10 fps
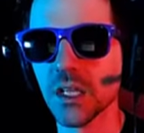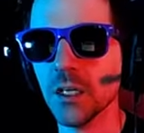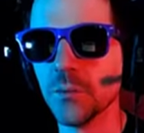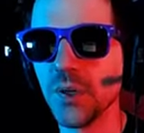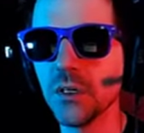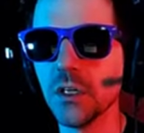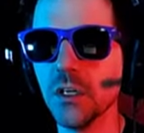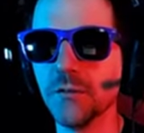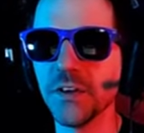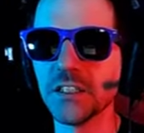
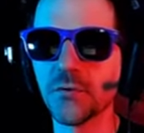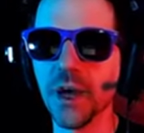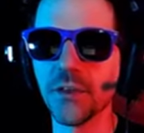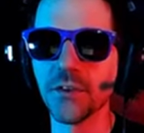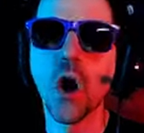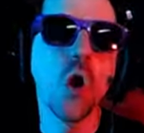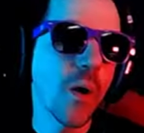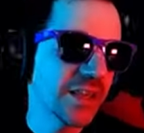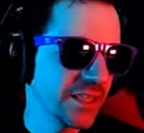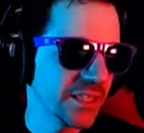Perfect weather. Oh, I
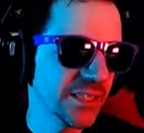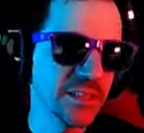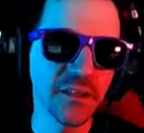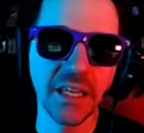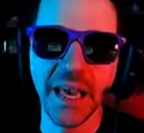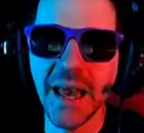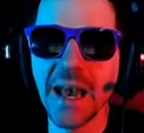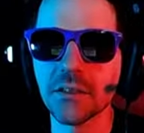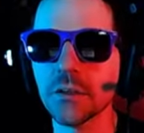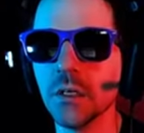get it. He's a
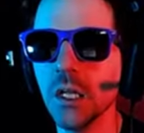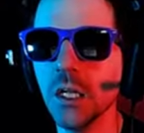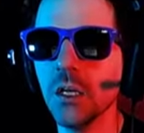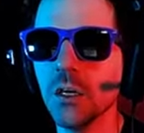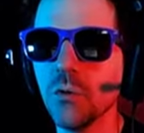cat. What